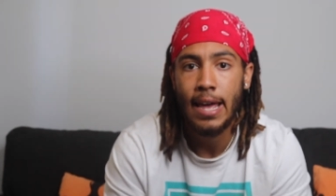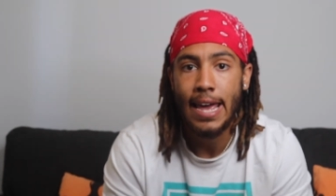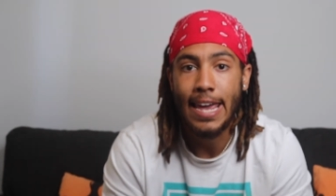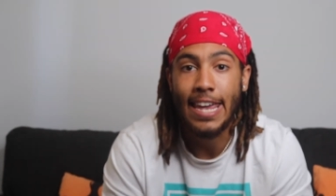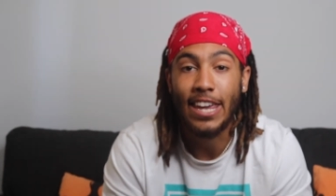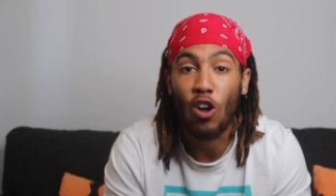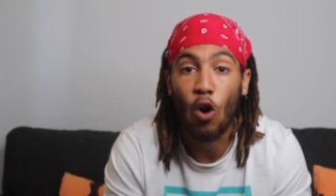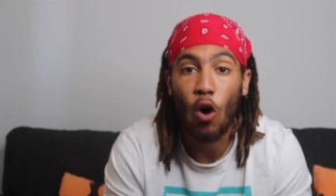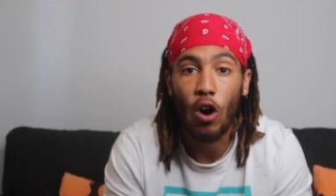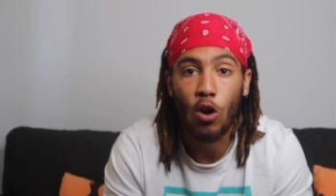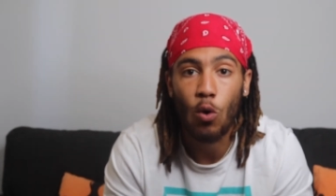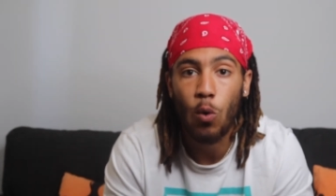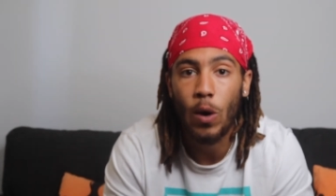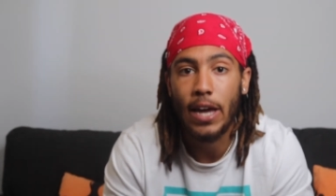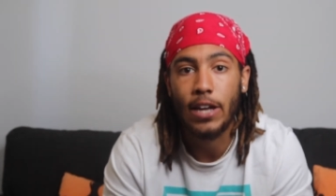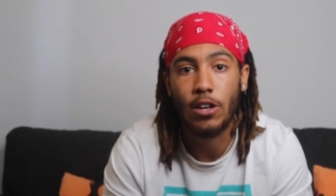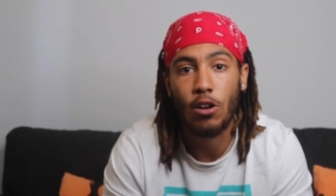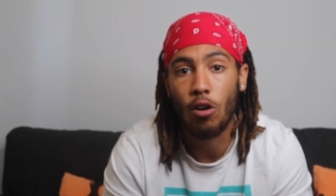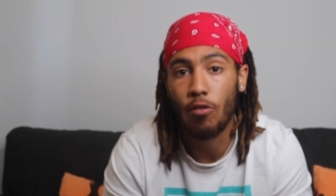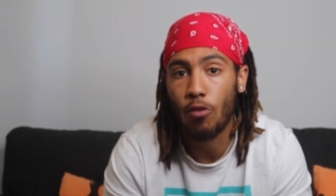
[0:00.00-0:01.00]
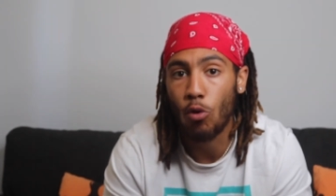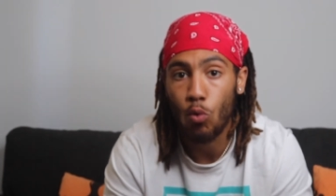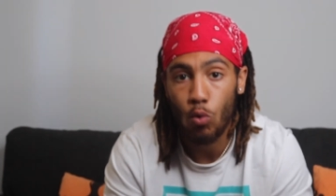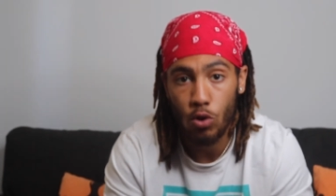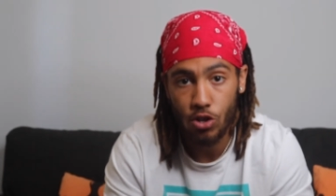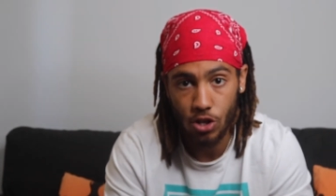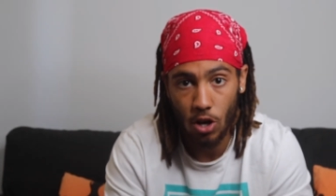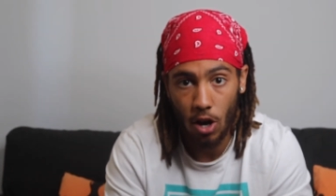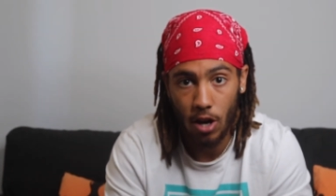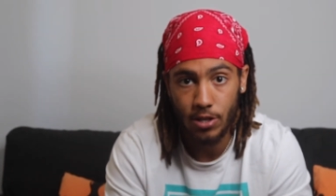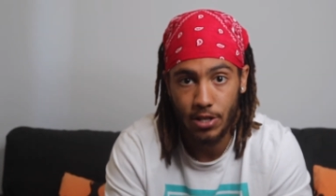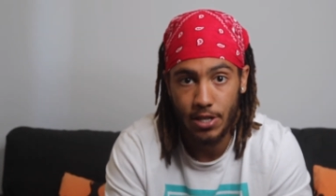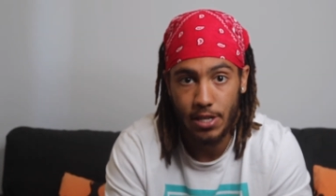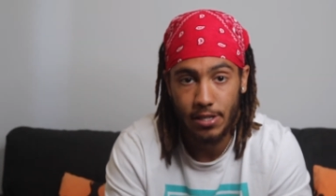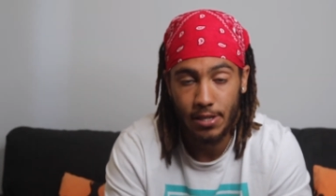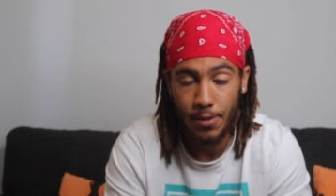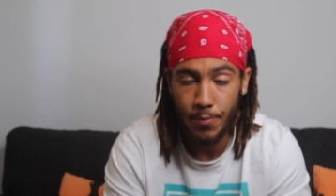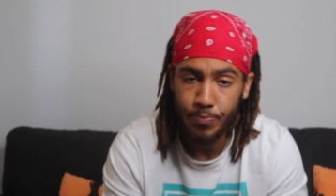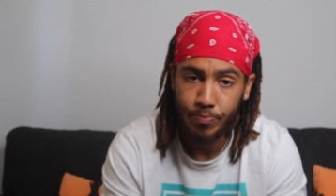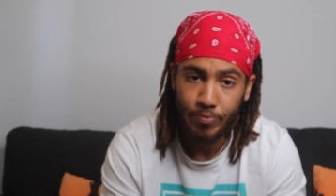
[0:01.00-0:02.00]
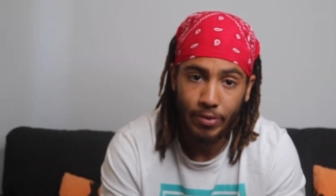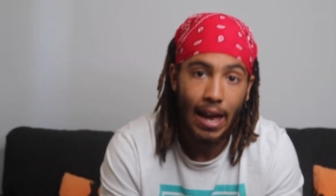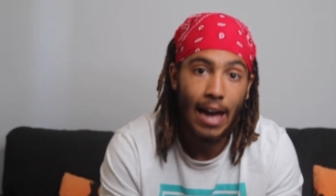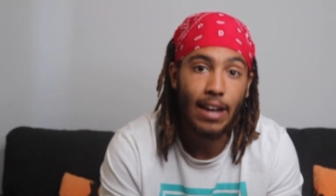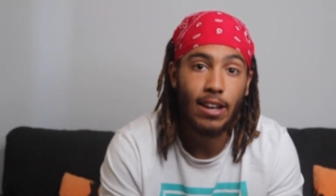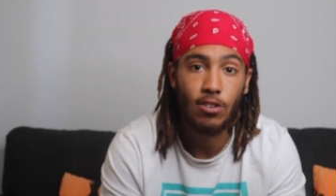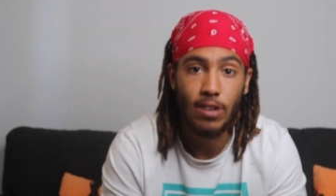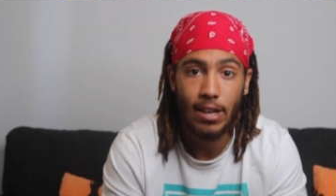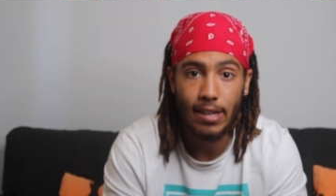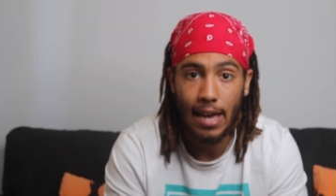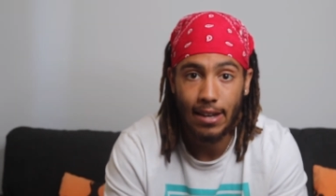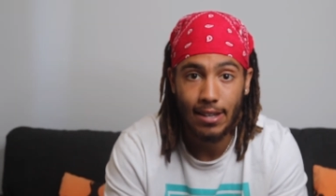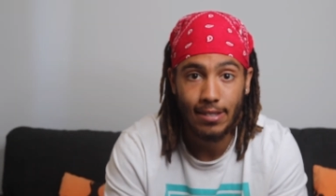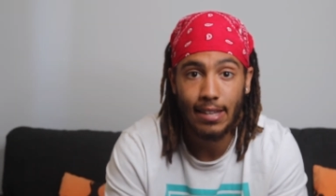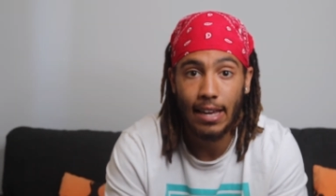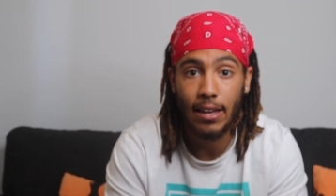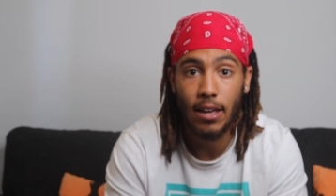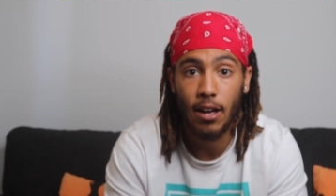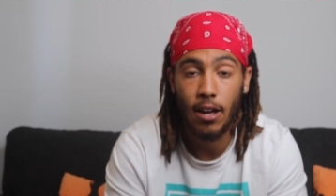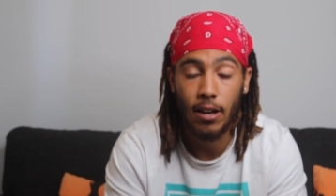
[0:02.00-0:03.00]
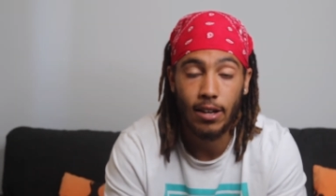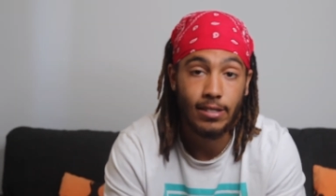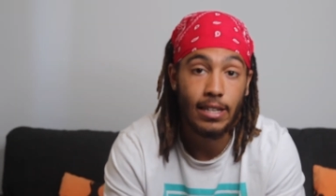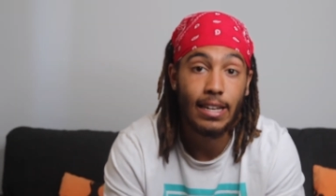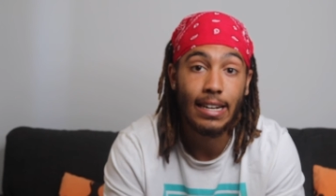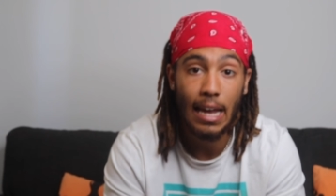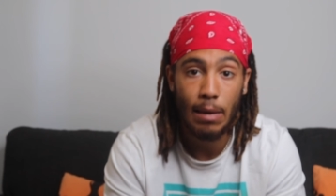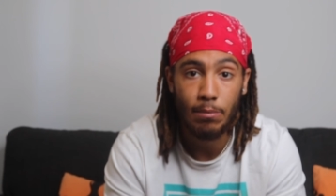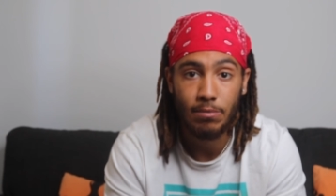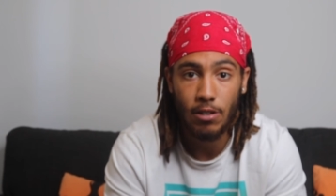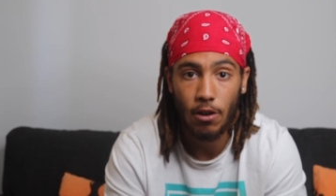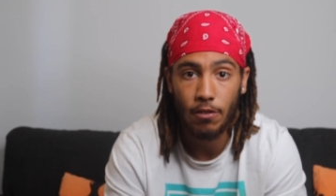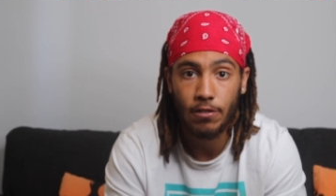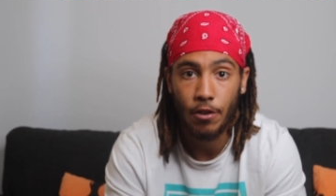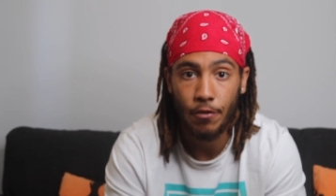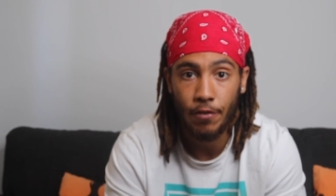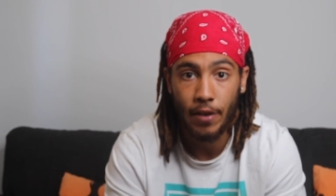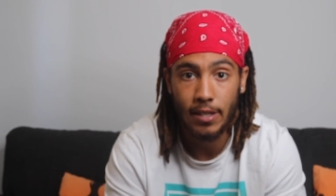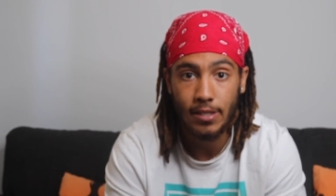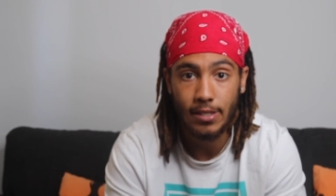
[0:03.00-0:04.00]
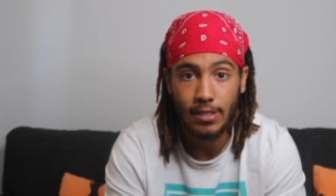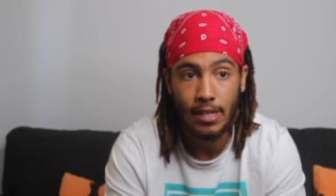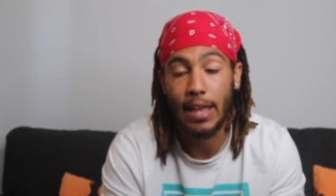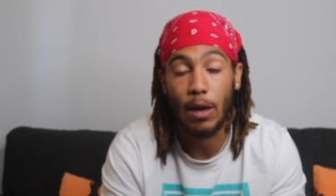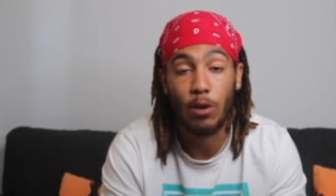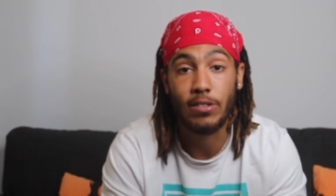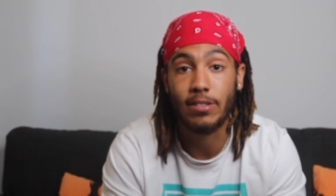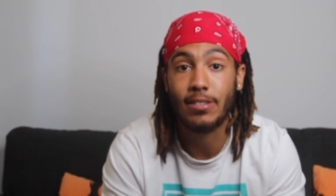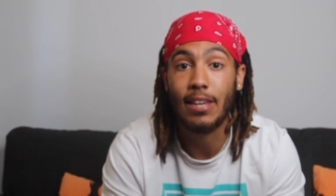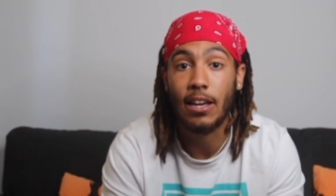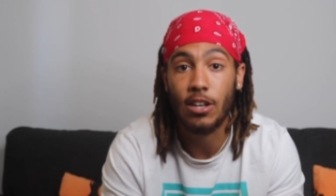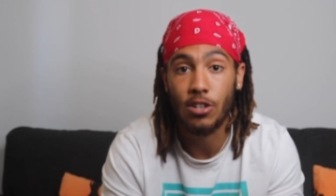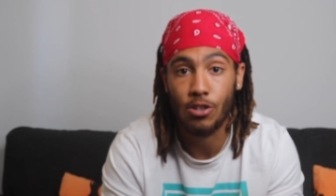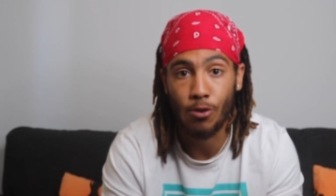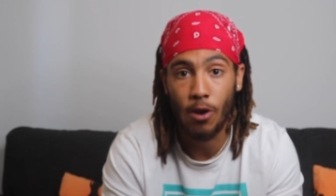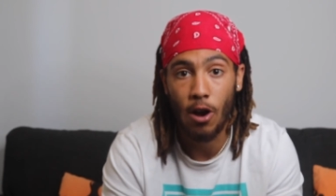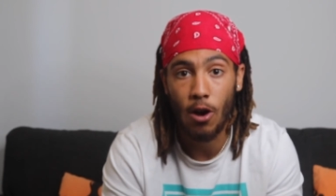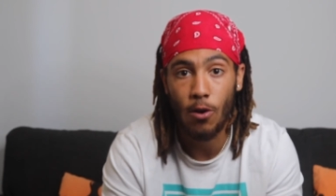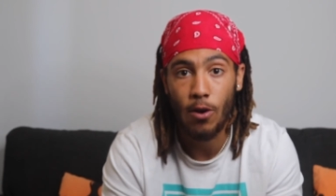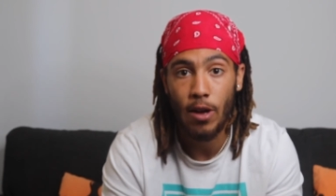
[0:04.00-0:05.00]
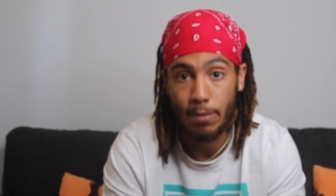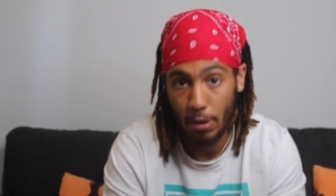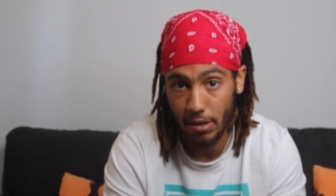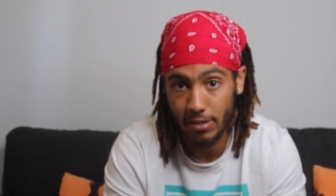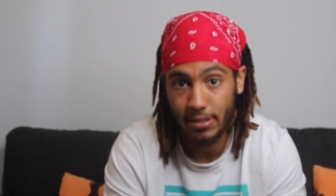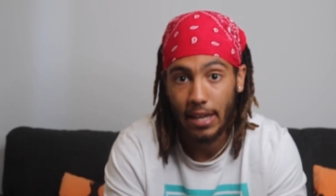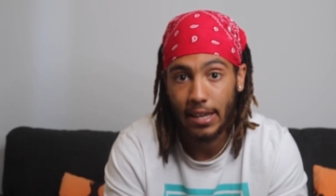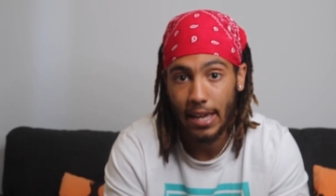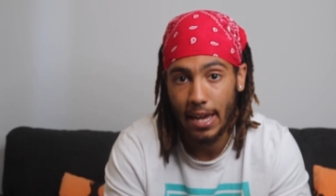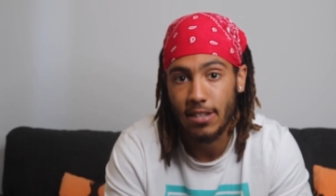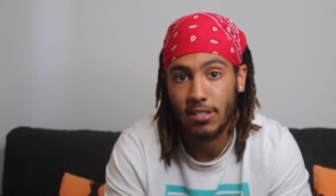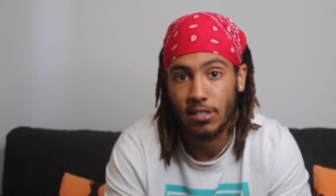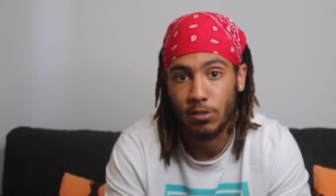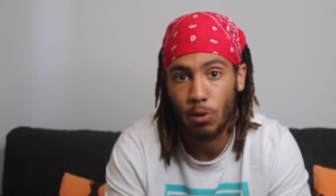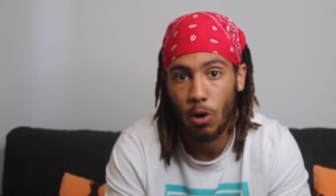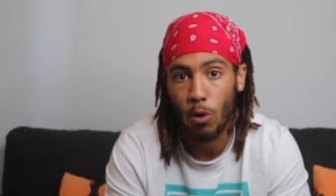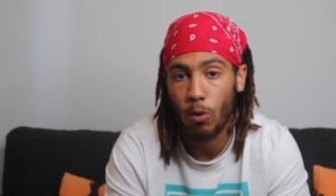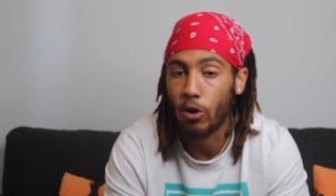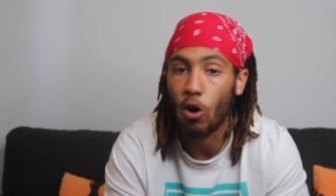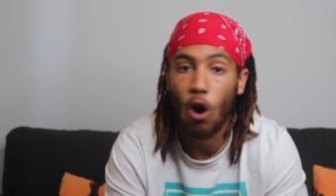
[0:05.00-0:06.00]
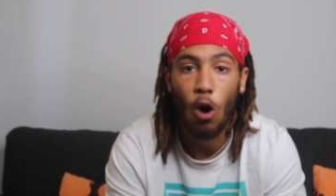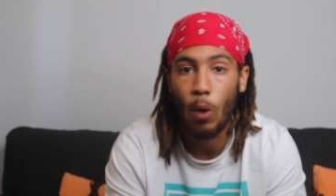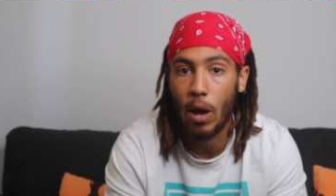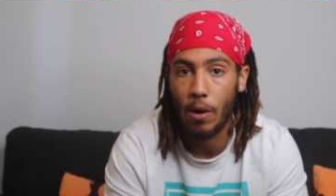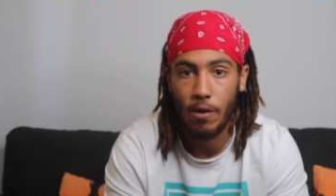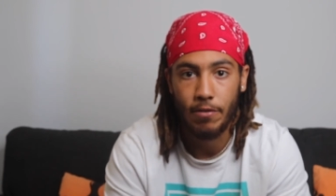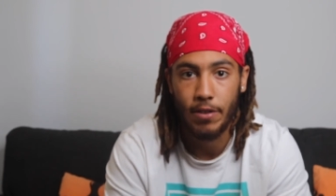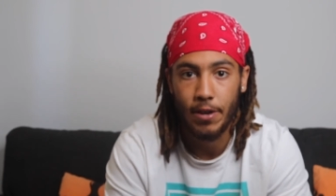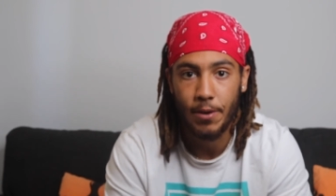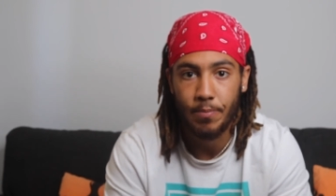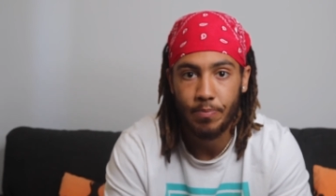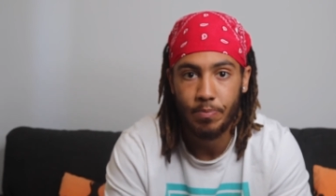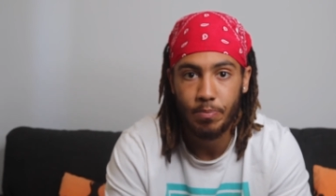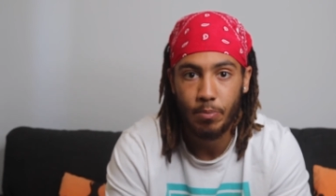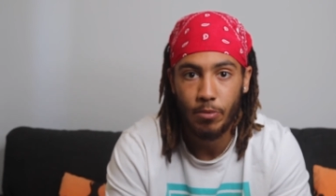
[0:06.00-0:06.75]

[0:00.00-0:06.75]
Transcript: He got acquitted of all charges, had a, had a second, uh, because he claimed self-defense. There was a second trial, he bust that case as well, got away with it.